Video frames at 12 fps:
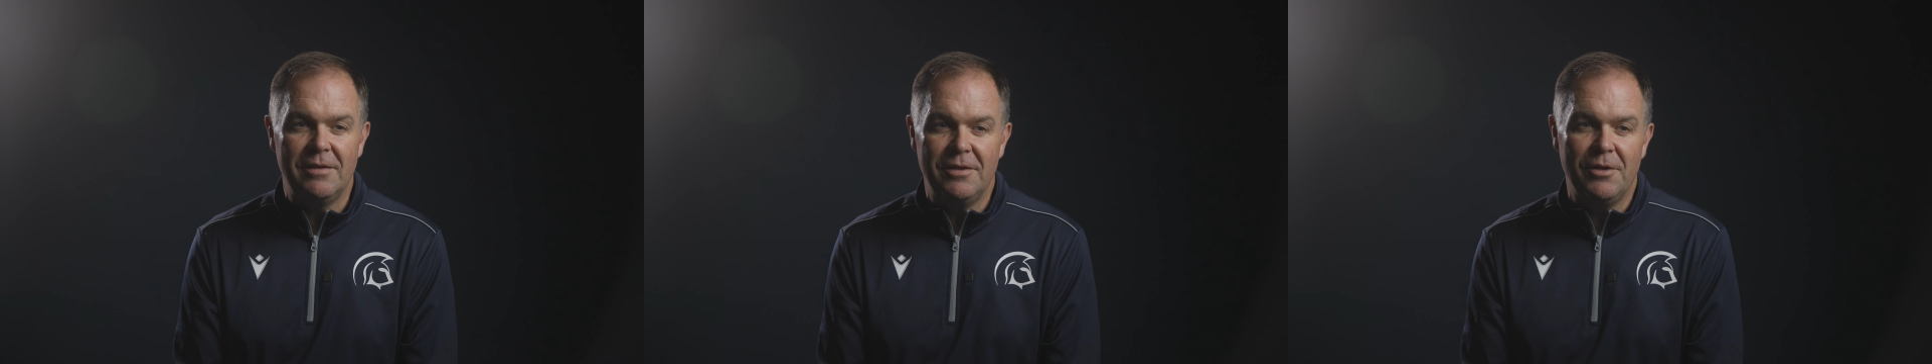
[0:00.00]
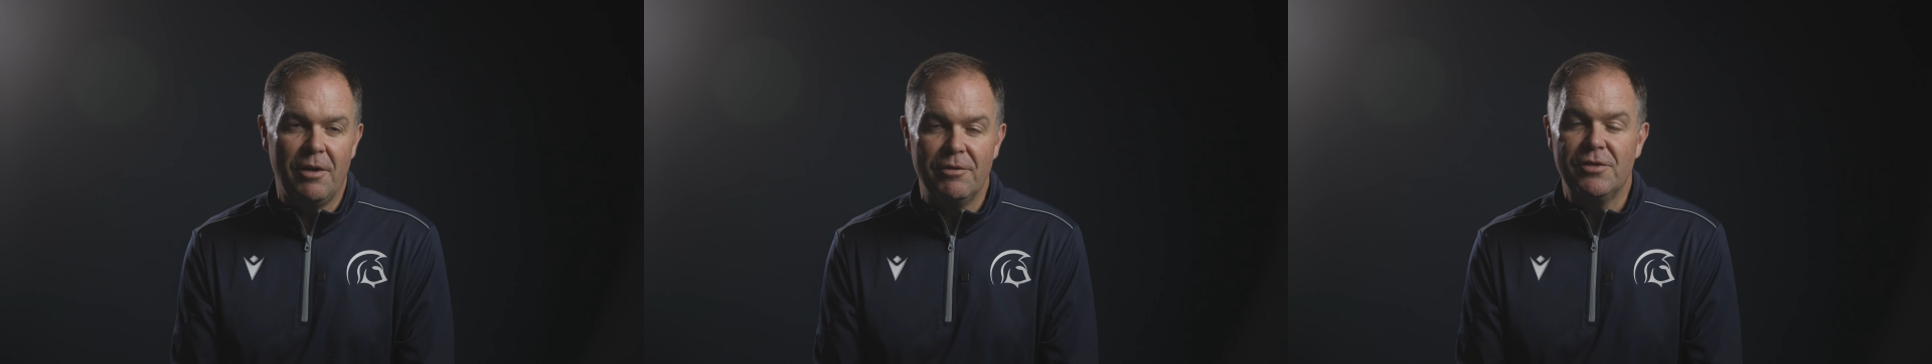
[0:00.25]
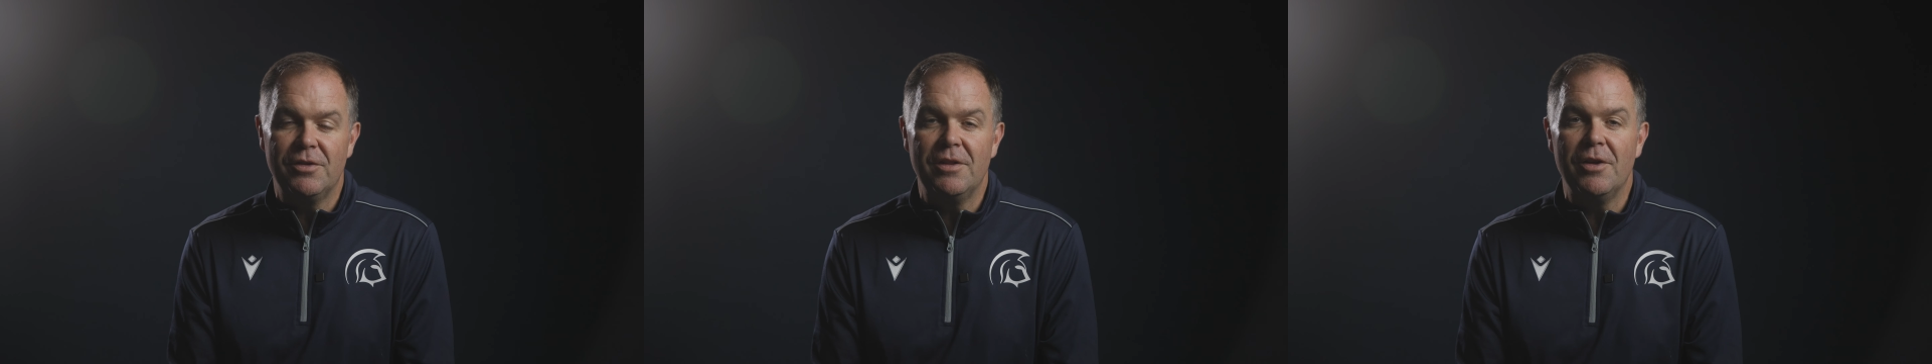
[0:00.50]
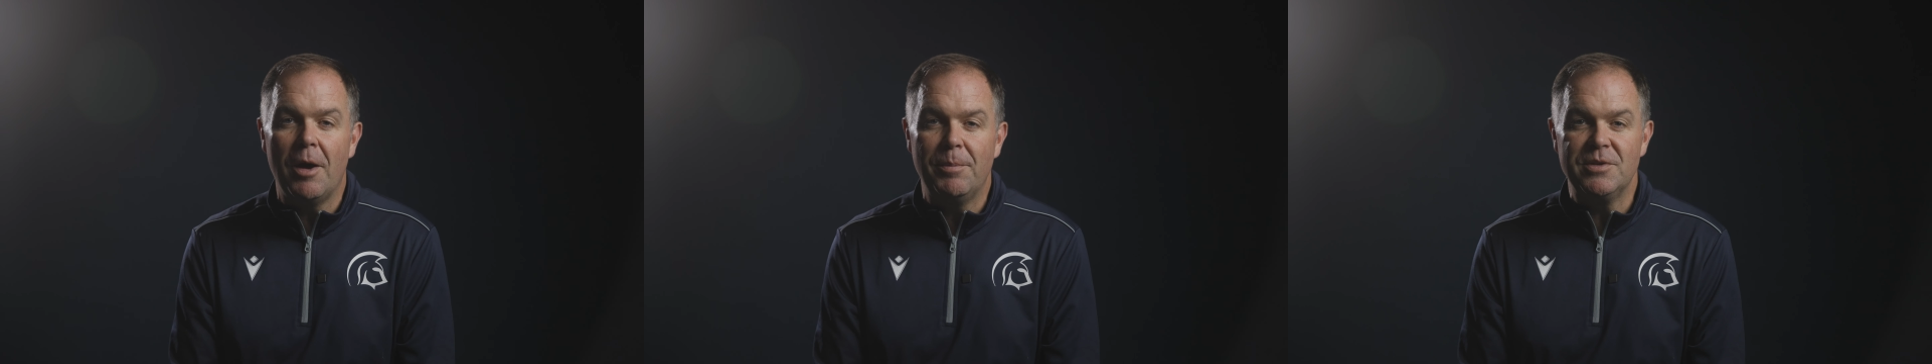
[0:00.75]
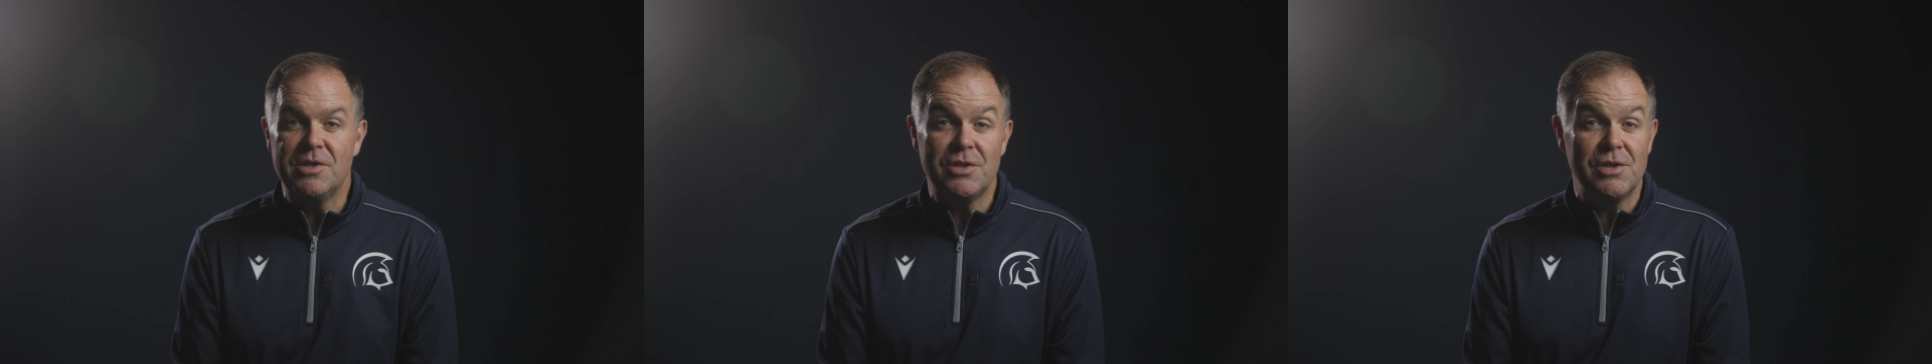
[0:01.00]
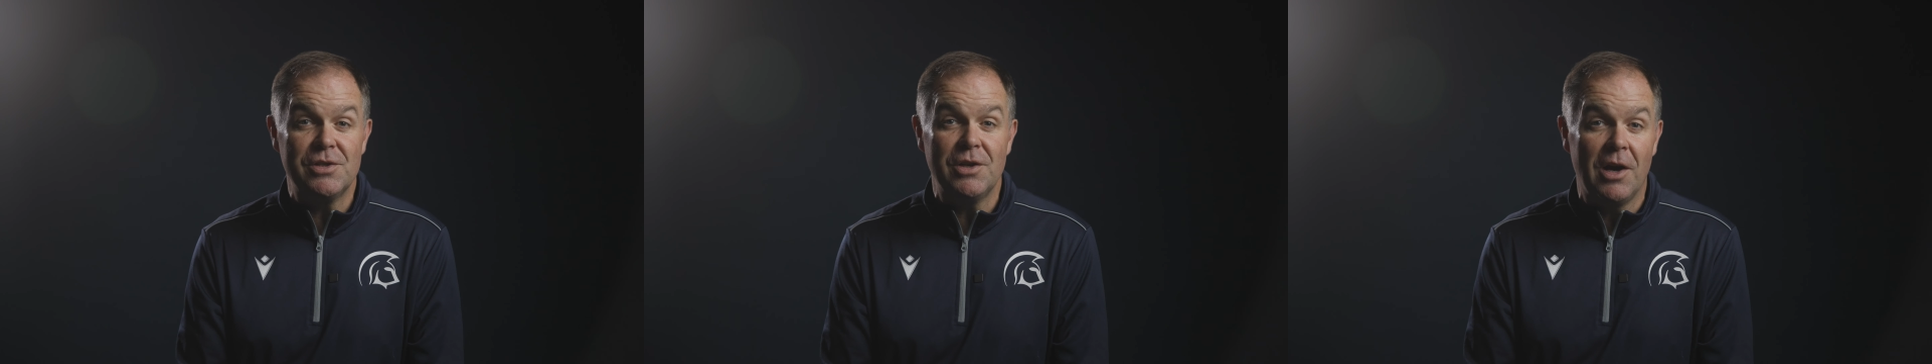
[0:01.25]
you know obviously the
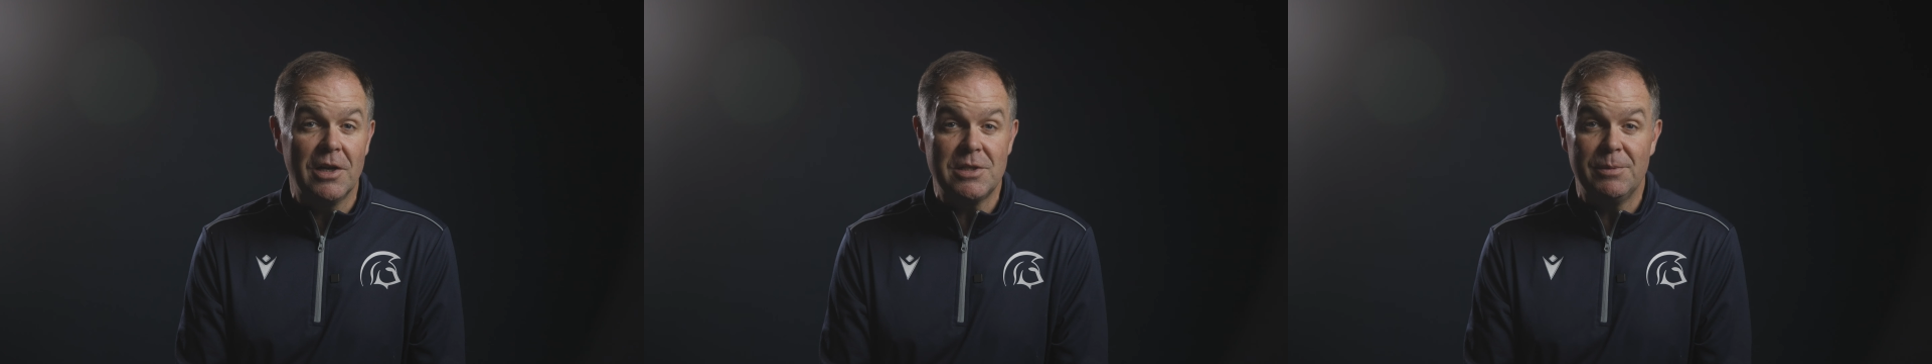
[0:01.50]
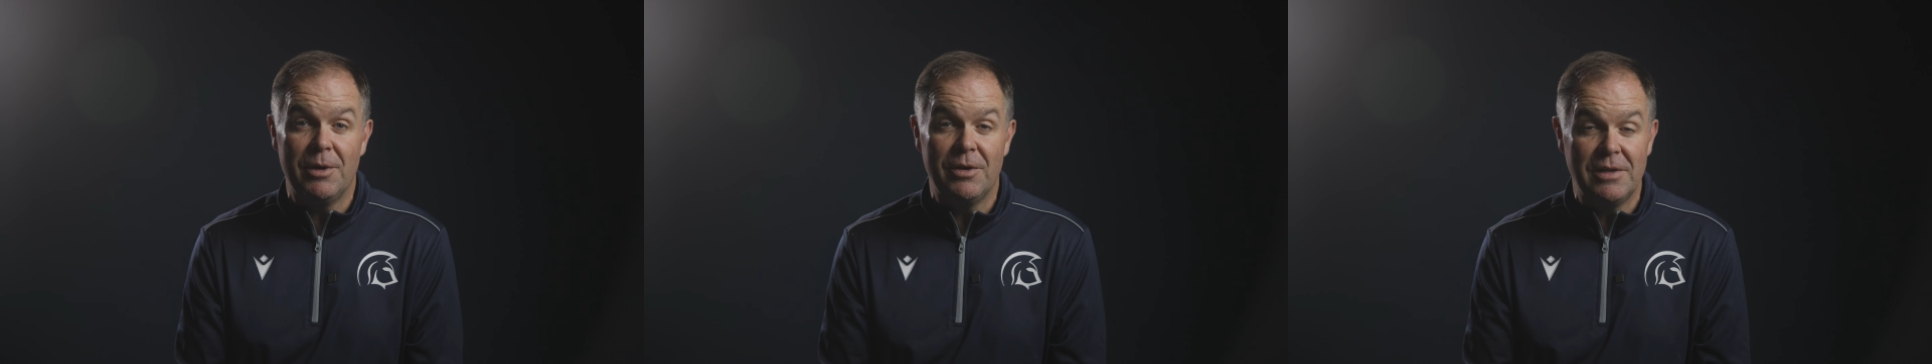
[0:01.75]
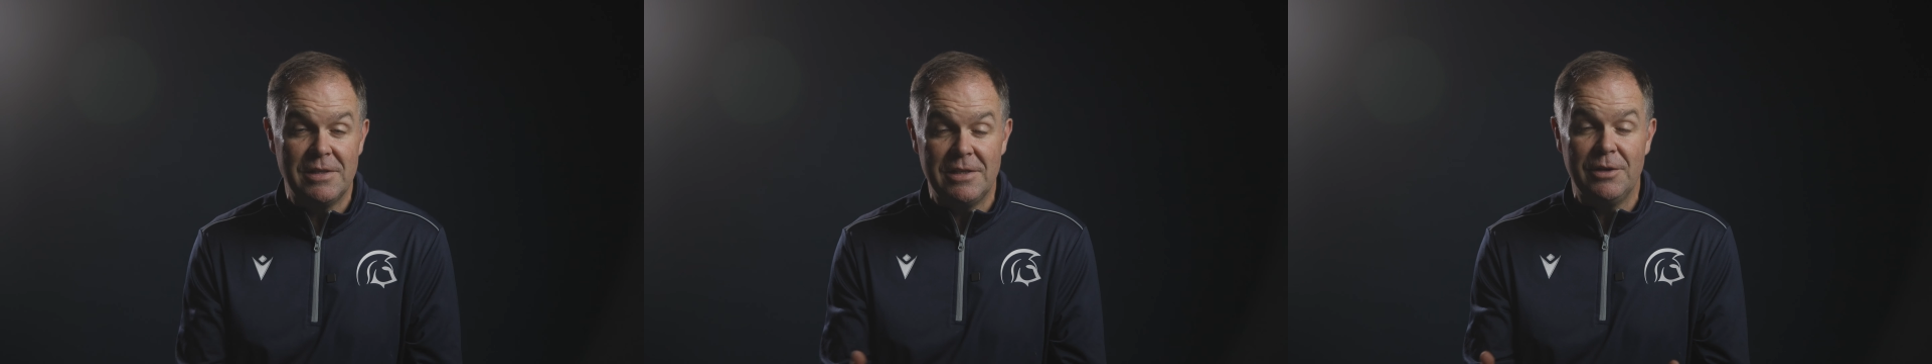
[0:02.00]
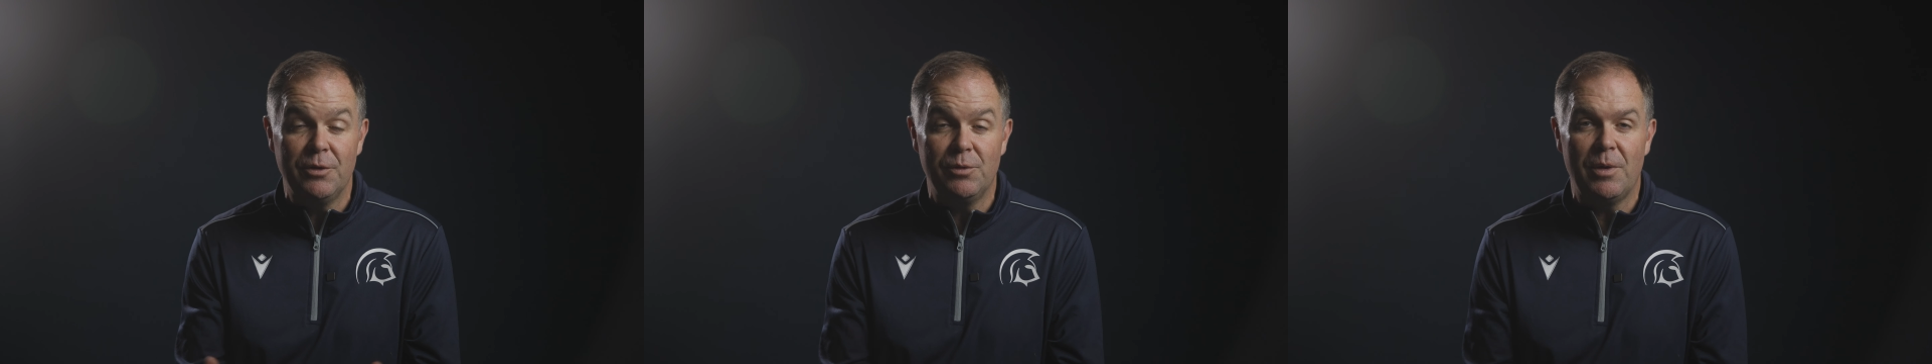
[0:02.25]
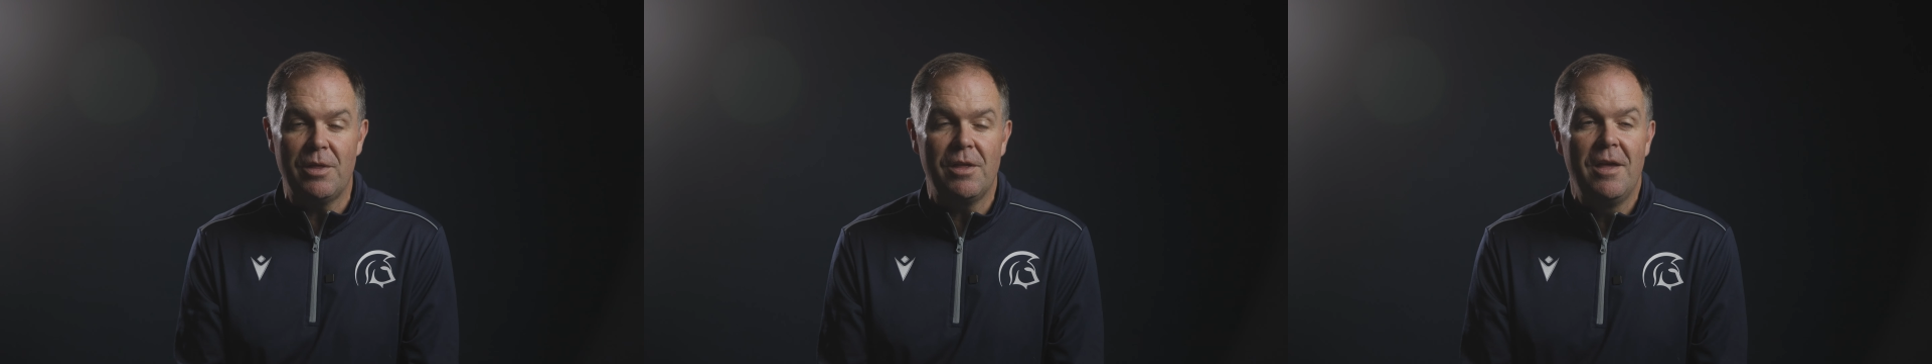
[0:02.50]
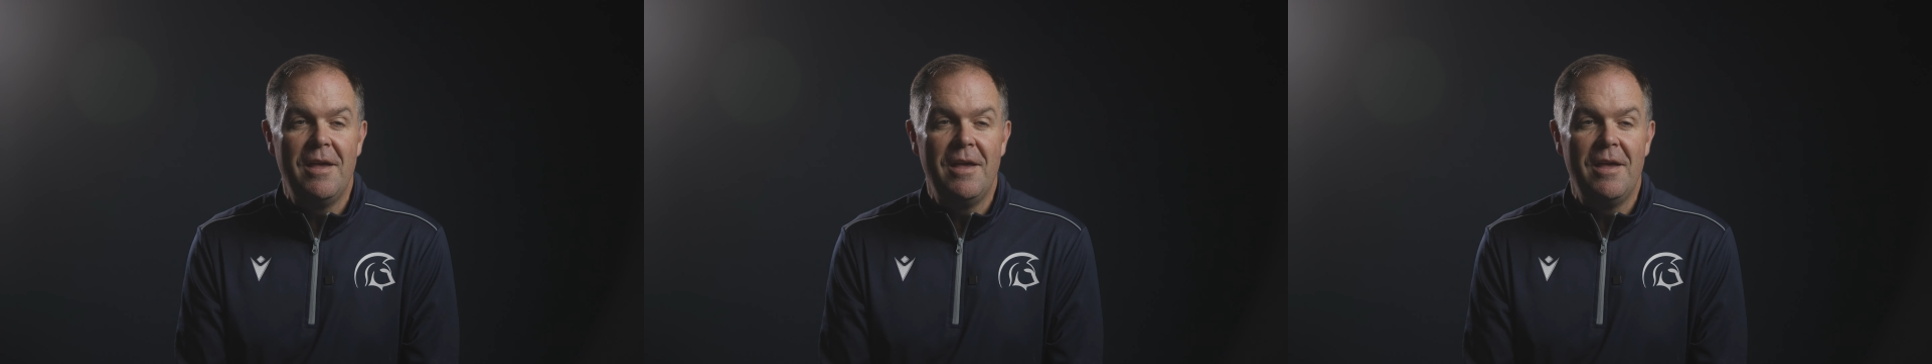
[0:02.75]
opposition talks about and deals with